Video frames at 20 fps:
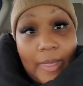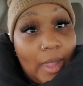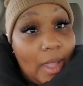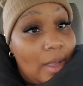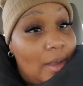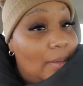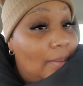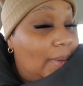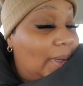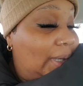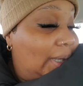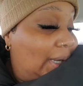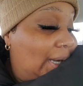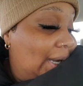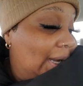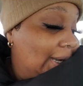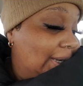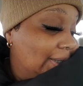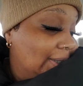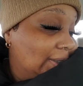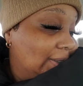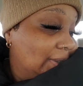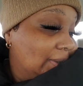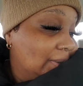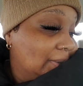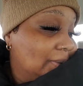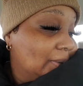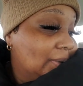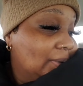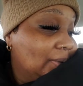Oh my gosh.
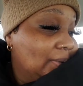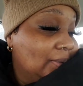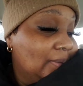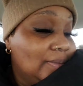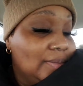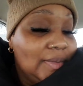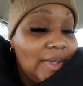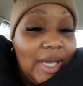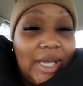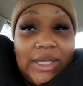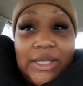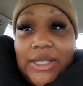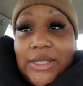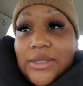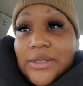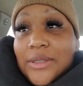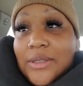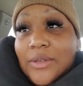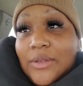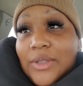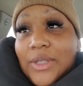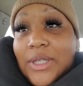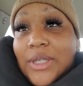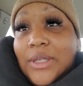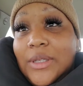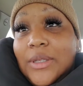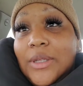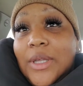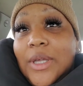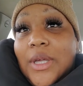I need to go
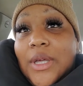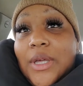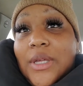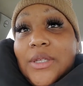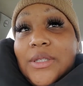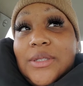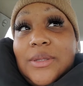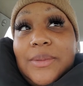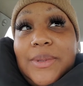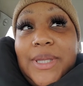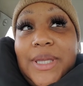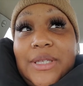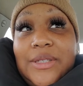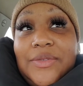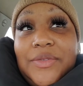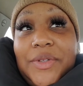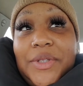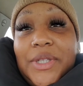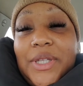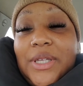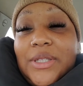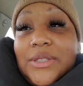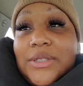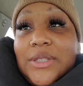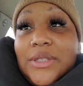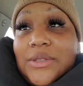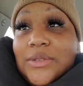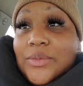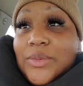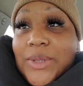get some things for lunch
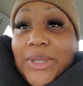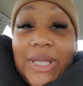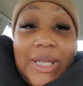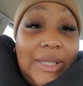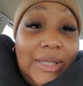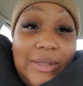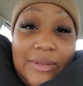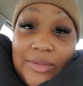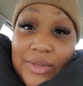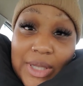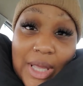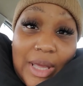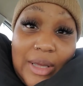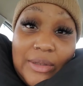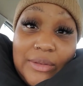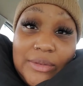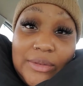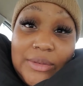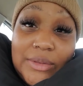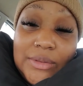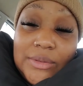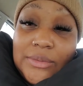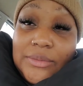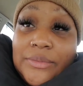because we ain't leaving the house.